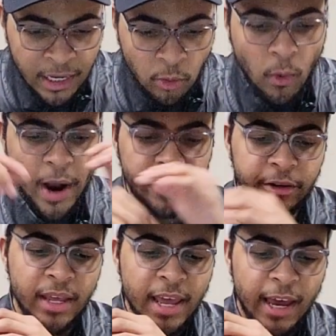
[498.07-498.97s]
inquired.
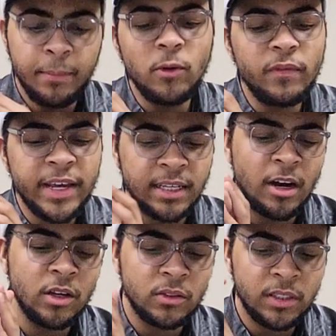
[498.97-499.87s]
And Moonves had
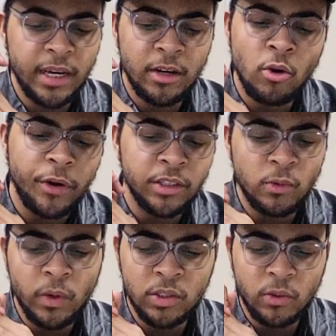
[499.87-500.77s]
also said, according to
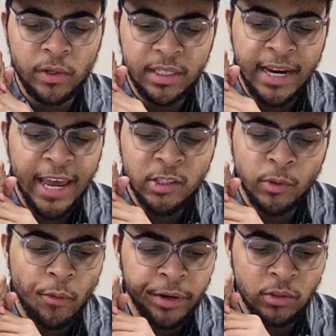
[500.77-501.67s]
one source, that heads were
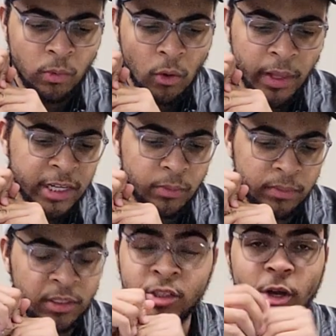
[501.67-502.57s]
going to roll, as
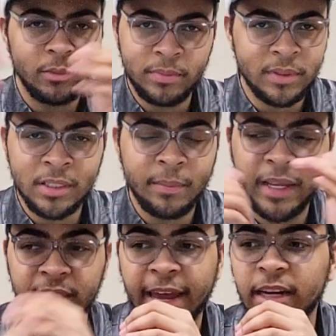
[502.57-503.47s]
something
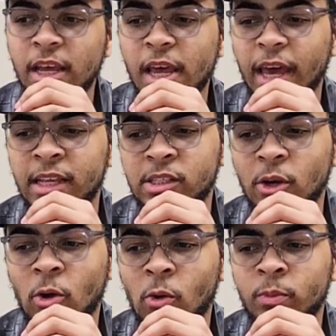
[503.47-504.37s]
like that. And
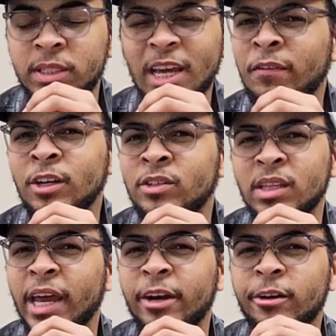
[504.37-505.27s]
so 7 years
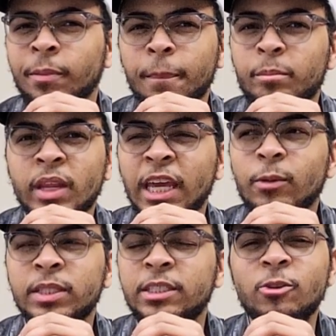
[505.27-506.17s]
later, he
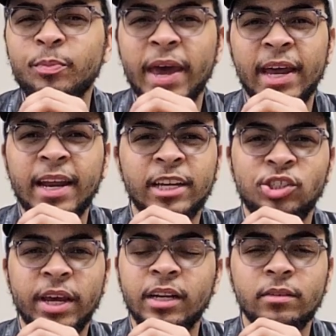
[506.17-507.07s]
was still mad at
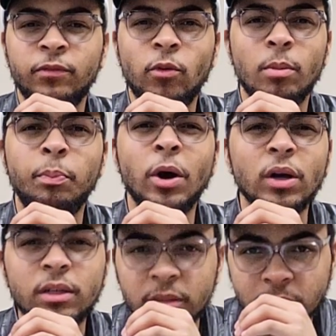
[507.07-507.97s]
Janet for a book.